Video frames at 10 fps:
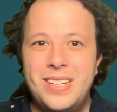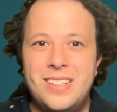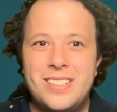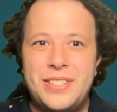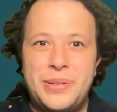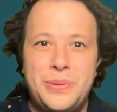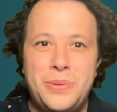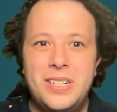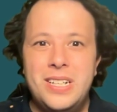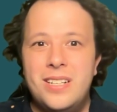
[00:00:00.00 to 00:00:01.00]
So
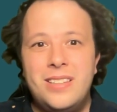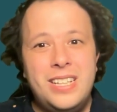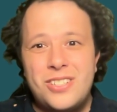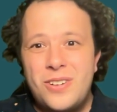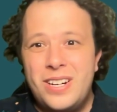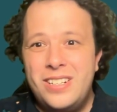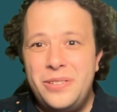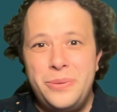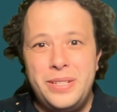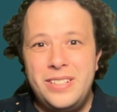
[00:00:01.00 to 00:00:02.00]
let's try to
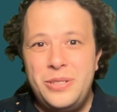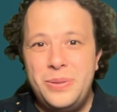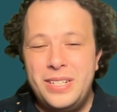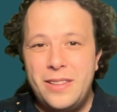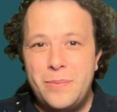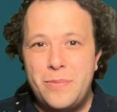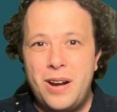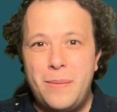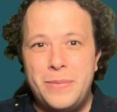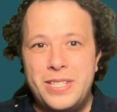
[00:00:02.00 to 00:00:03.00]
do, an, do another
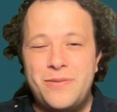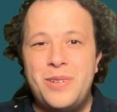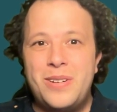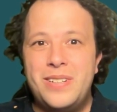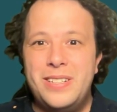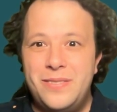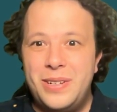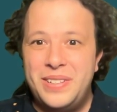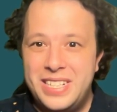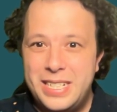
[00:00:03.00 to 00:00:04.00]
problem that's very,
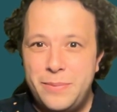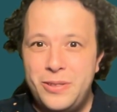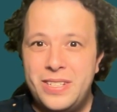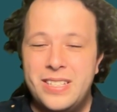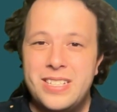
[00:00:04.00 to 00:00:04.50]
very similar to this.